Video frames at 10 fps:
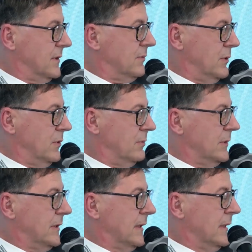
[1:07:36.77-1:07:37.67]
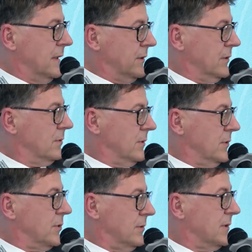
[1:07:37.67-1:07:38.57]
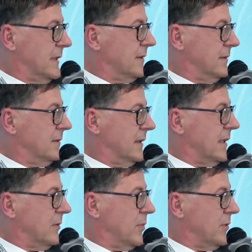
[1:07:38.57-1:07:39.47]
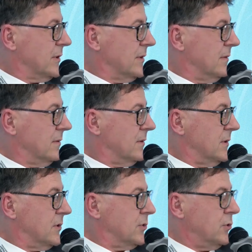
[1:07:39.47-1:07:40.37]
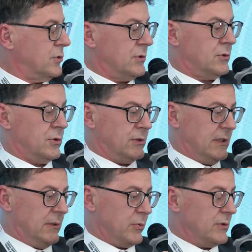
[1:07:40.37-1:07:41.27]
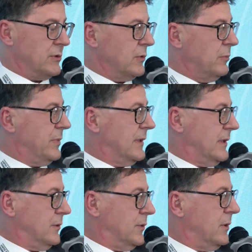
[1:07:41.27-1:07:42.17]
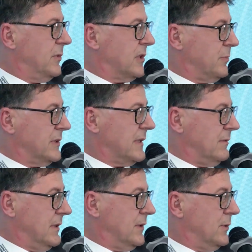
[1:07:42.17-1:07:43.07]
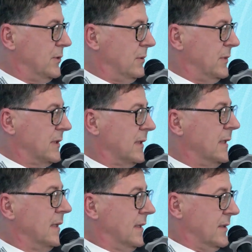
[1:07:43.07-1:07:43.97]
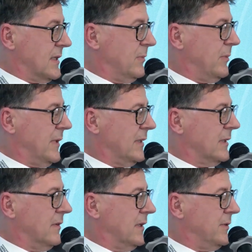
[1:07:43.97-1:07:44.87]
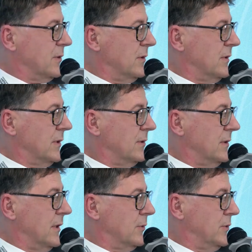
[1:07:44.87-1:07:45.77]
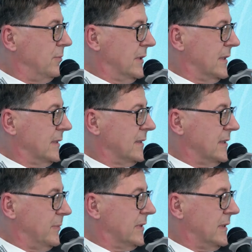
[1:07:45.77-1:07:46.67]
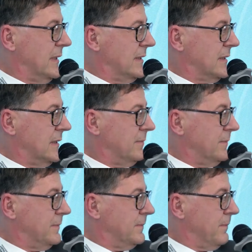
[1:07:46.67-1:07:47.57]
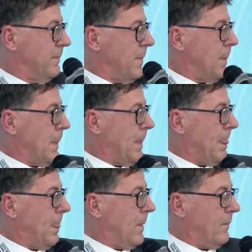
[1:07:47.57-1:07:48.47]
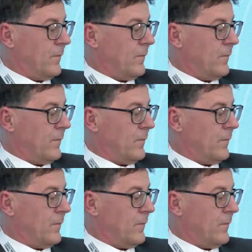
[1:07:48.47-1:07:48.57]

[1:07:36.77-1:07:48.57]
just have to be like conscious. Just please, it's very complex. It's not just buying a device and putting it somewhere. You need to have an expert who will use that. Okay?